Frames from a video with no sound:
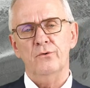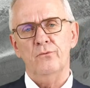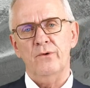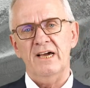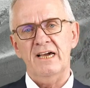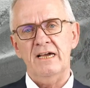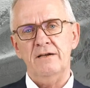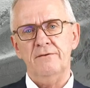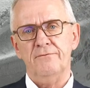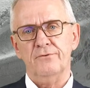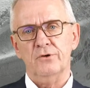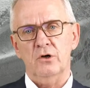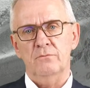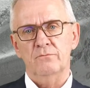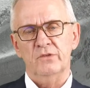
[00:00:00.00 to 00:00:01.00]
away
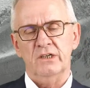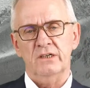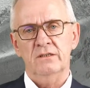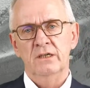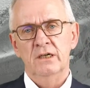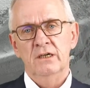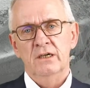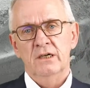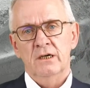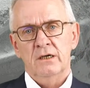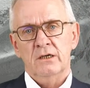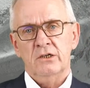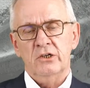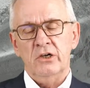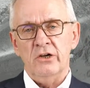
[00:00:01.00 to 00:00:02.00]
from the
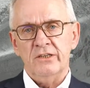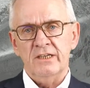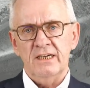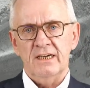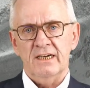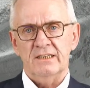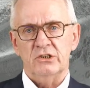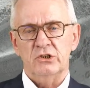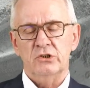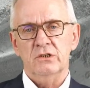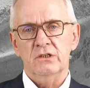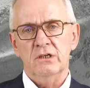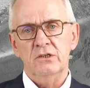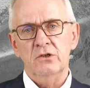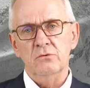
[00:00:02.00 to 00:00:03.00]
cutting edge.
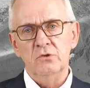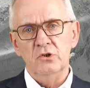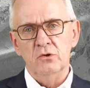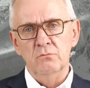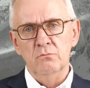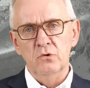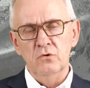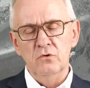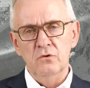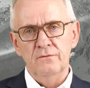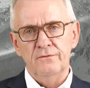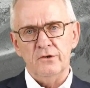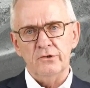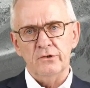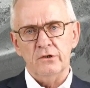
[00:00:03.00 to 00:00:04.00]
You
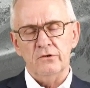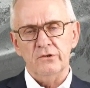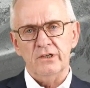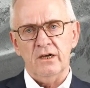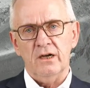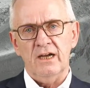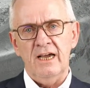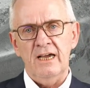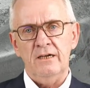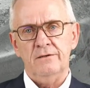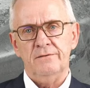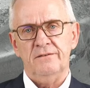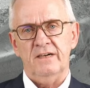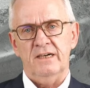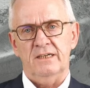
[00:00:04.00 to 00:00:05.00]
move on the rake
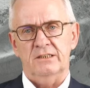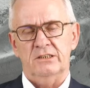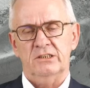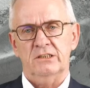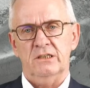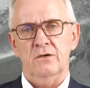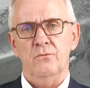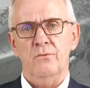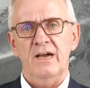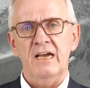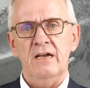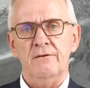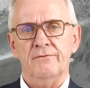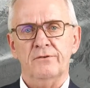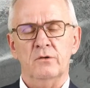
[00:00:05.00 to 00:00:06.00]
face,
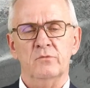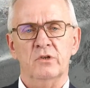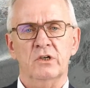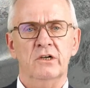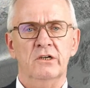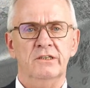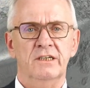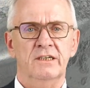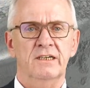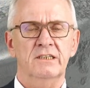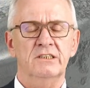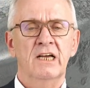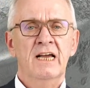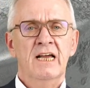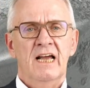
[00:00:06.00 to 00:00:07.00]
away from the cutting
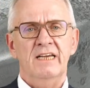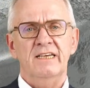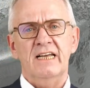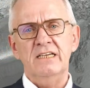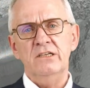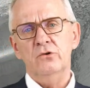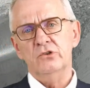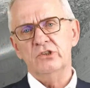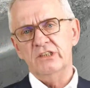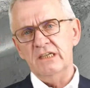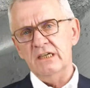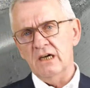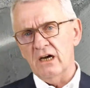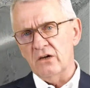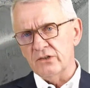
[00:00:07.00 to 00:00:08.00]
edge. And then you
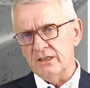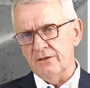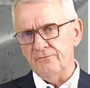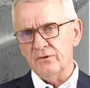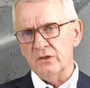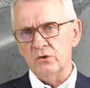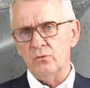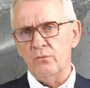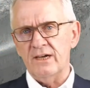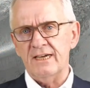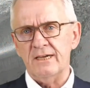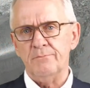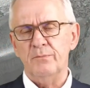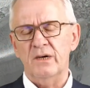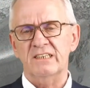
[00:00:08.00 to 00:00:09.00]
see how different
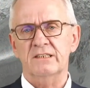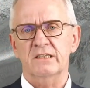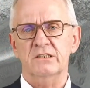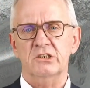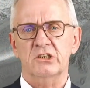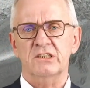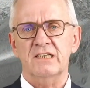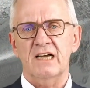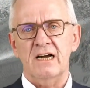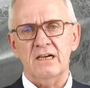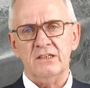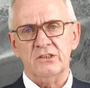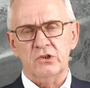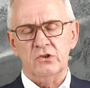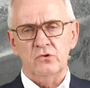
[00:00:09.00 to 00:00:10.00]
wear patterns
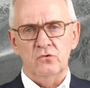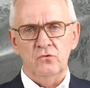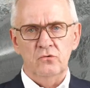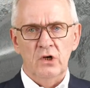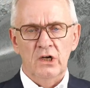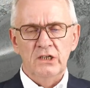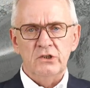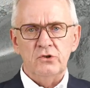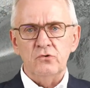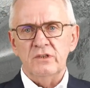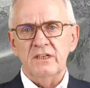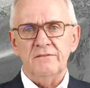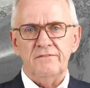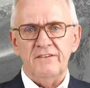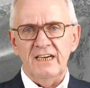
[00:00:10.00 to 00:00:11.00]
starts to
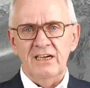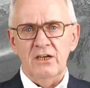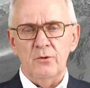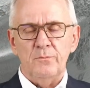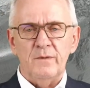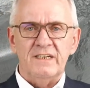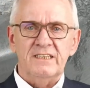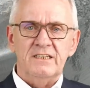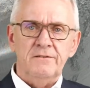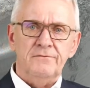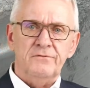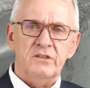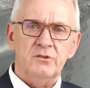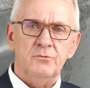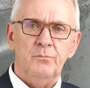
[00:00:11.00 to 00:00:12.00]
develop at
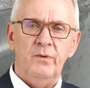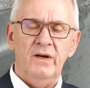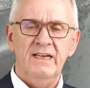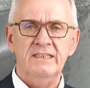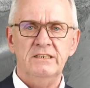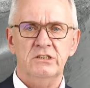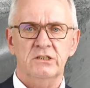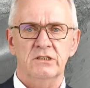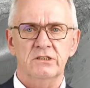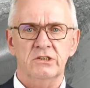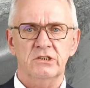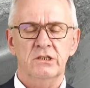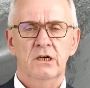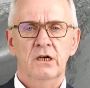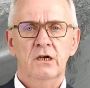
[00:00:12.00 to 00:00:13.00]
different
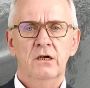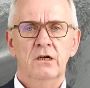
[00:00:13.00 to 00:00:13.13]
places